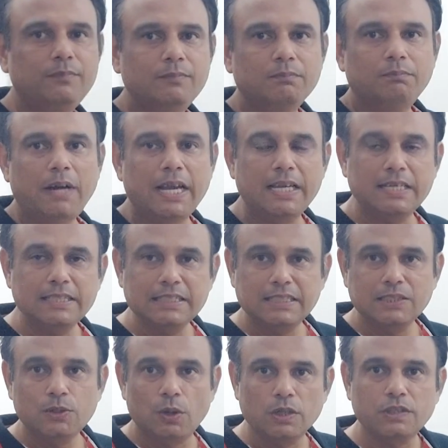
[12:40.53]
Minus
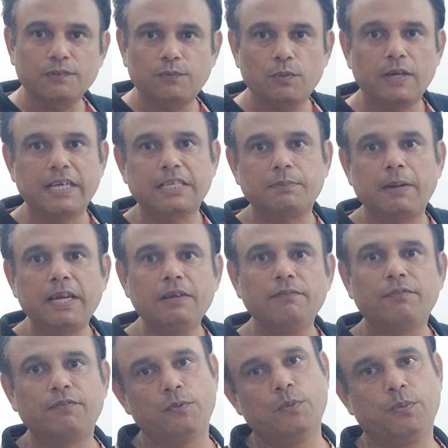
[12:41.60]
cos 4x by
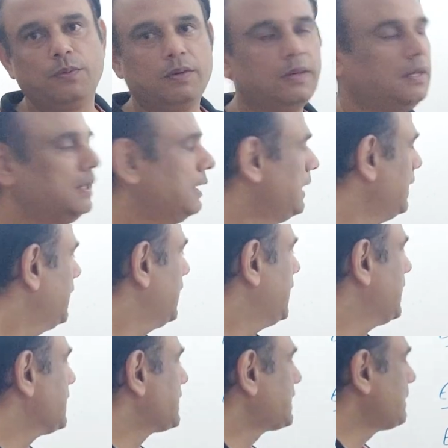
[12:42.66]
4.
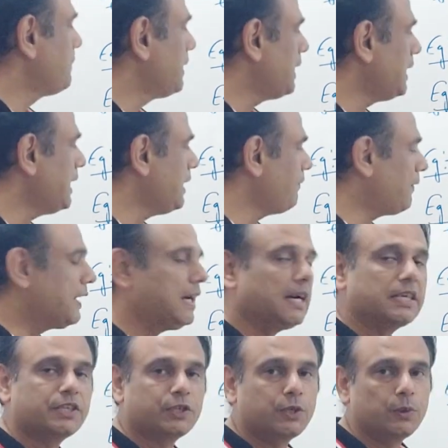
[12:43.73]
Similarly, if I
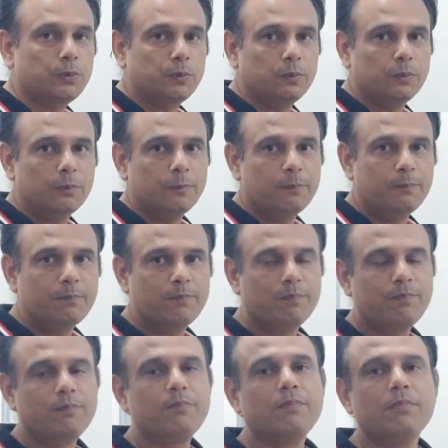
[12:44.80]
ask you
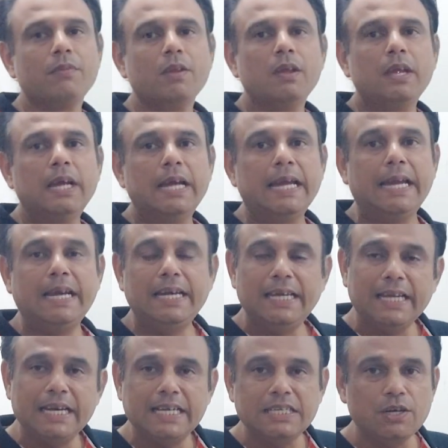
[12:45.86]

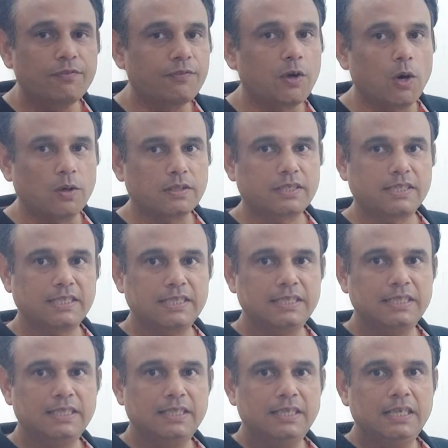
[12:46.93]
integration of cos,
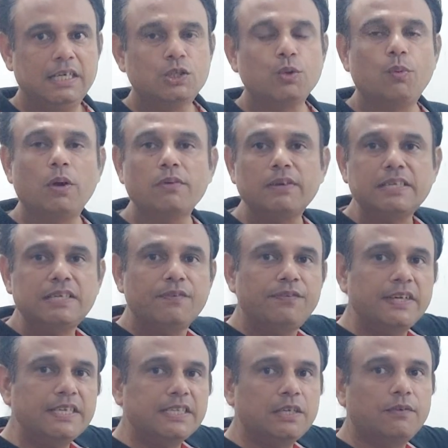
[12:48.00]
so what was
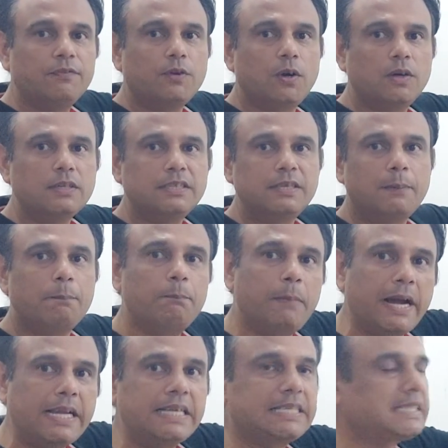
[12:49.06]
differentiation of cos?
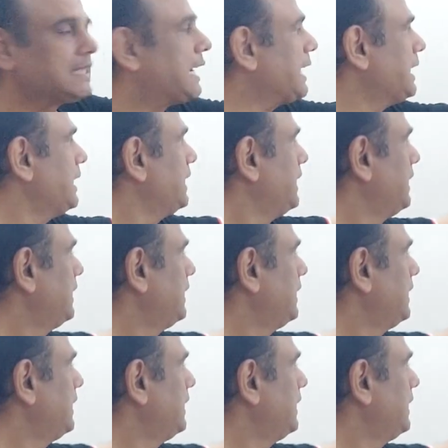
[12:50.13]
Minus sine.